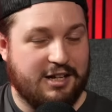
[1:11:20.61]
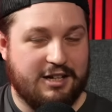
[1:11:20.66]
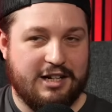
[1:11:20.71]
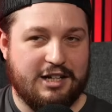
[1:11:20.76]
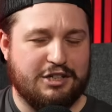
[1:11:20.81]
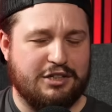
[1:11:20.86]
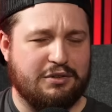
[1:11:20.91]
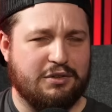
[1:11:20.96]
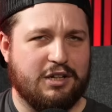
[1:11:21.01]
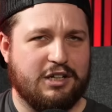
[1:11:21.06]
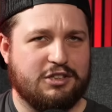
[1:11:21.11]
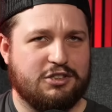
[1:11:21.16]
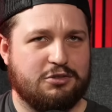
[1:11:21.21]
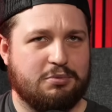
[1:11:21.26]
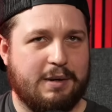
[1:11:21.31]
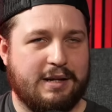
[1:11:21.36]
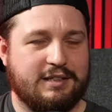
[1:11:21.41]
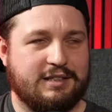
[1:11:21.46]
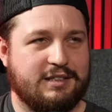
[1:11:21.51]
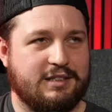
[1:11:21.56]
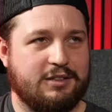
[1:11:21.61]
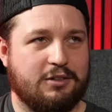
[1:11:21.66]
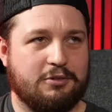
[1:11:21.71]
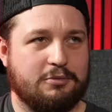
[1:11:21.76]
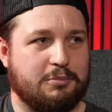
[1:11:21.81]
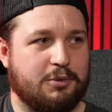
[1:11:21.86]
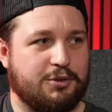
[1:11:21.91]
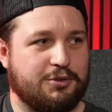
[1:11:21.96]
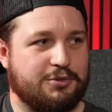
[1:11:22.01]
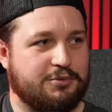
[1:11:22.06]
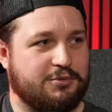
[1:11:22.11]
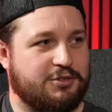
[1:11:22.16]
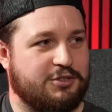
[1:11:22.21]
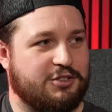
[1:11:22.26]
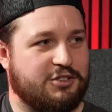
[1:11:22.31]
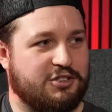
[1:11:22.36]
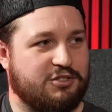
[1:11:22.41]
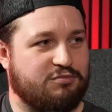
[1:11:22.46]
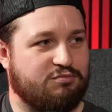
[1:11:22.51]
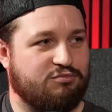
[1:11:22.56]
unless you've got like 20-odd models
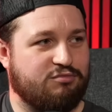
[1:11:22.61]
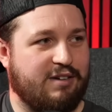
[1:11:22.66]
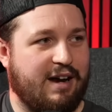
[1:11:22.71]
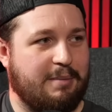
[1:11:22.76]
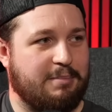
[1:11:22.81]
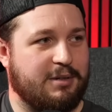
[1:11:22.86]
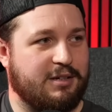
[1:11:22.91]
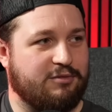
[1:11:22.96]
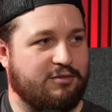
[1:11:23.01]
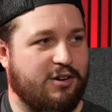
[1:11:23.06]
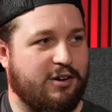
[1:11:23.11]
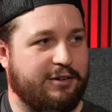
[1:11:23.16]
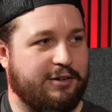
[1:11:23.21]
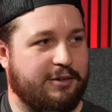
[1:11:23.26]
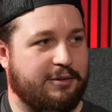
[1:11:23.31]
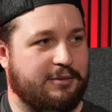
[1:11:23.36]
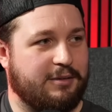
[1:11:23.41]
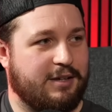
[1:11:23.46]
just wrapping a Rhino.